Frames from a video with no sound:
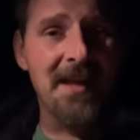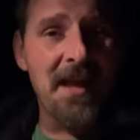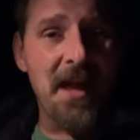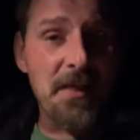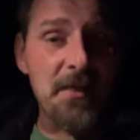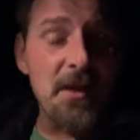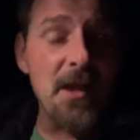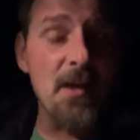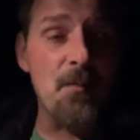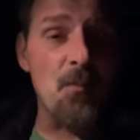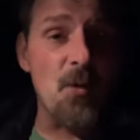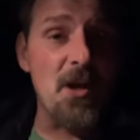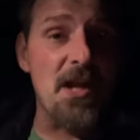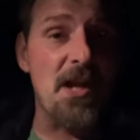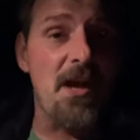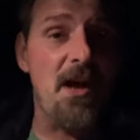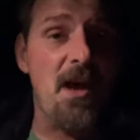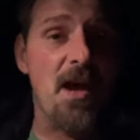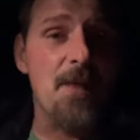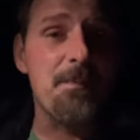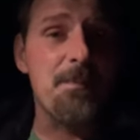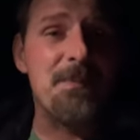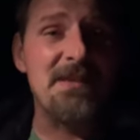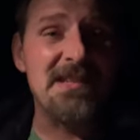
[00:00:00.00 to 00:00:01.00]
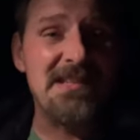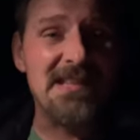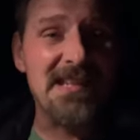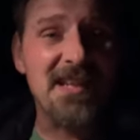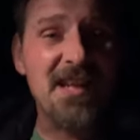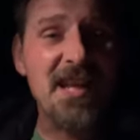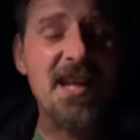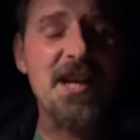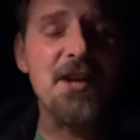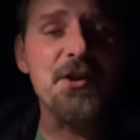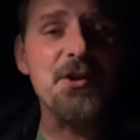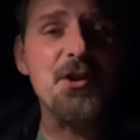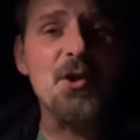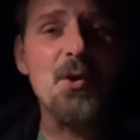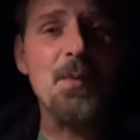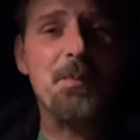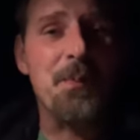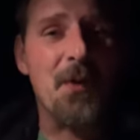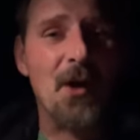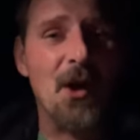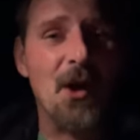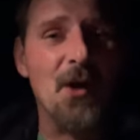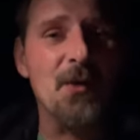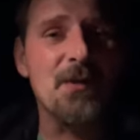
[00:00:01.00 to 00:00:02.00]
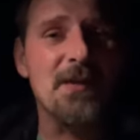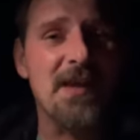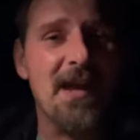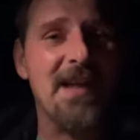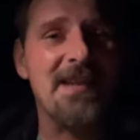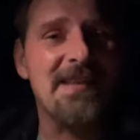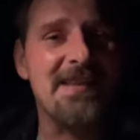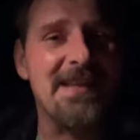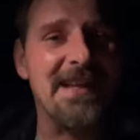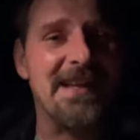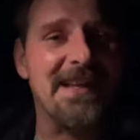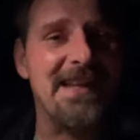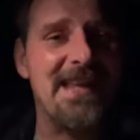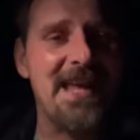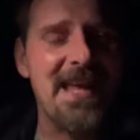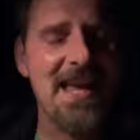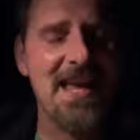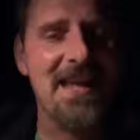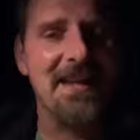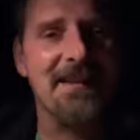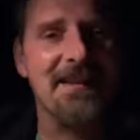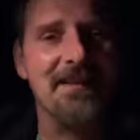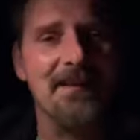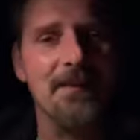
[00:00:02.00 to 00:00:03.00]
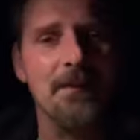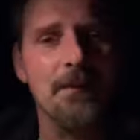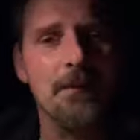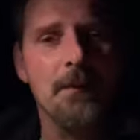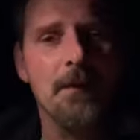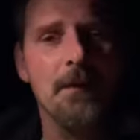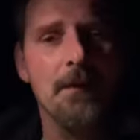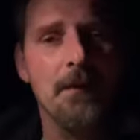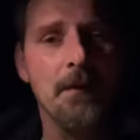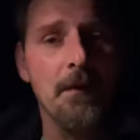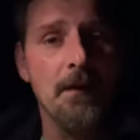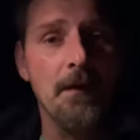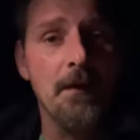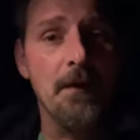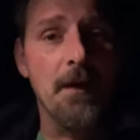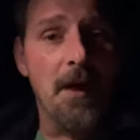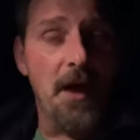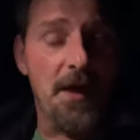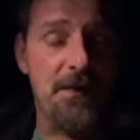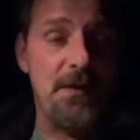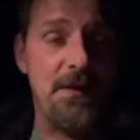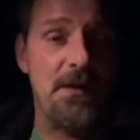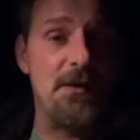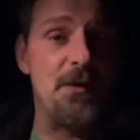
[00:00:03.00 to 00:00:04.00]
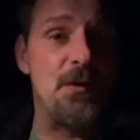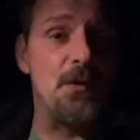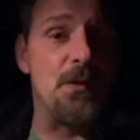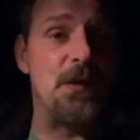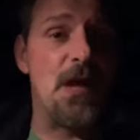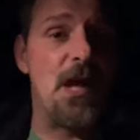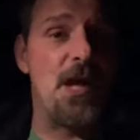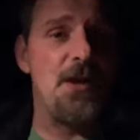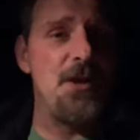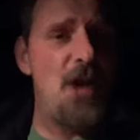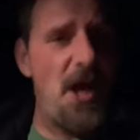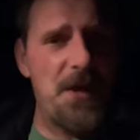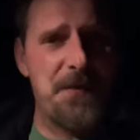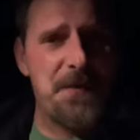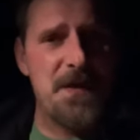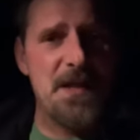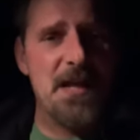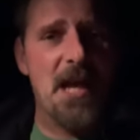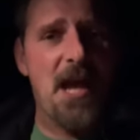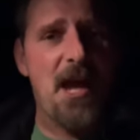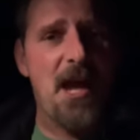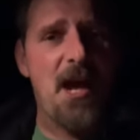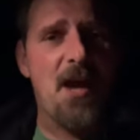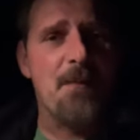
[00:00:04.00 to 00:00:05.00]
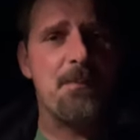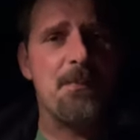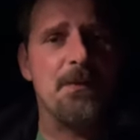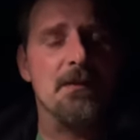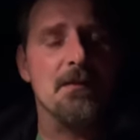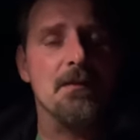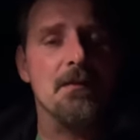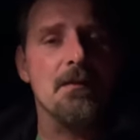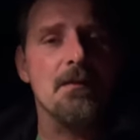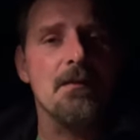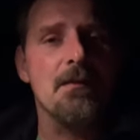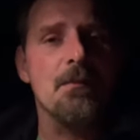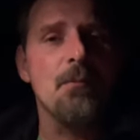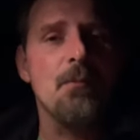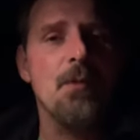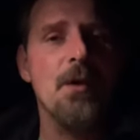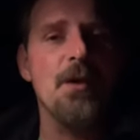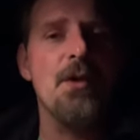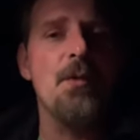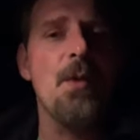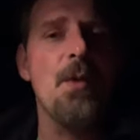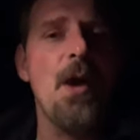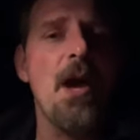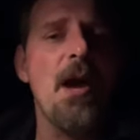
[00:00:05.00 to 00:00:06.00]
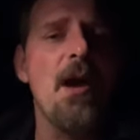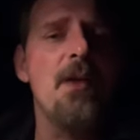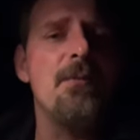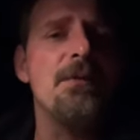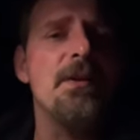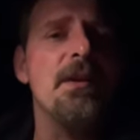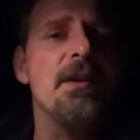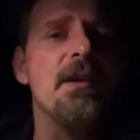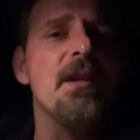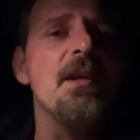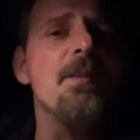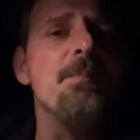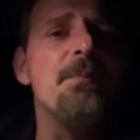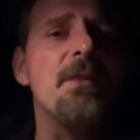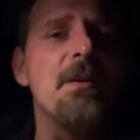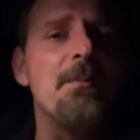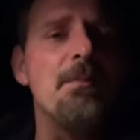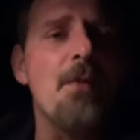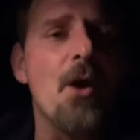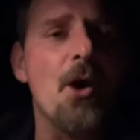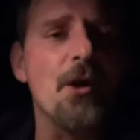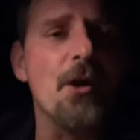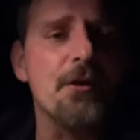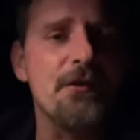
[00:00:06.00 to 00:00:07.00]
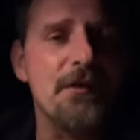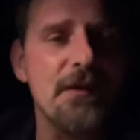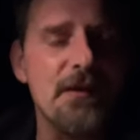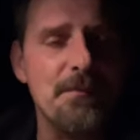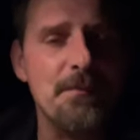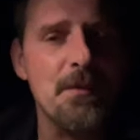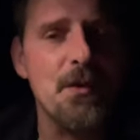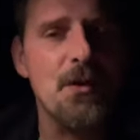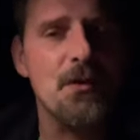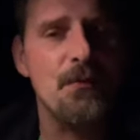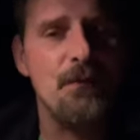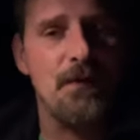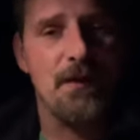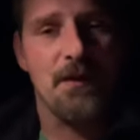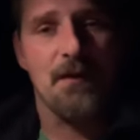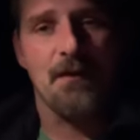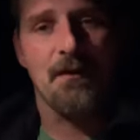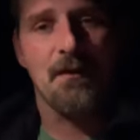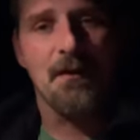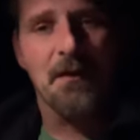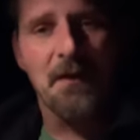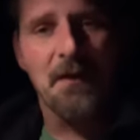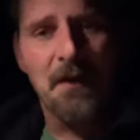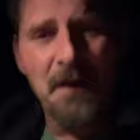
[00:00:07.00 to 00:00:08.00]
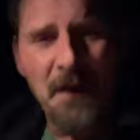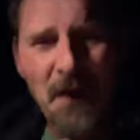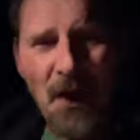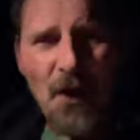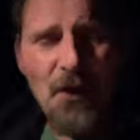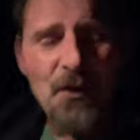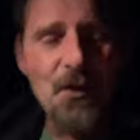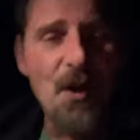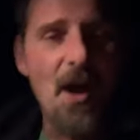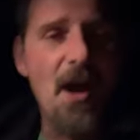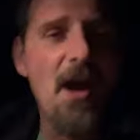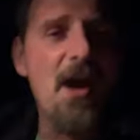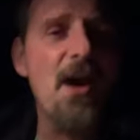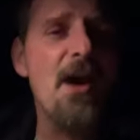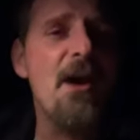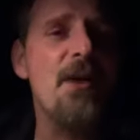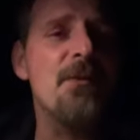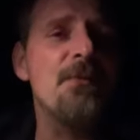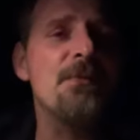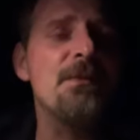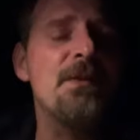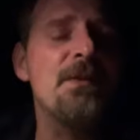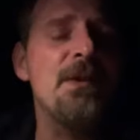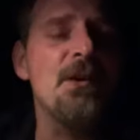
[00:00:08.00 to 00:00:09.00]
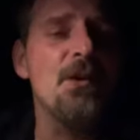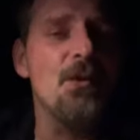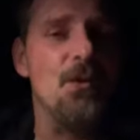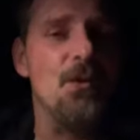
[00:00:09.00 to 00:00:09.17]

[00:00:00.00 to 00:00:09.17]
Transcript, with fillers: Then when it happens again, you protest again. And then you say, nothing happens. Well, you have to keep the marches moving. You have to.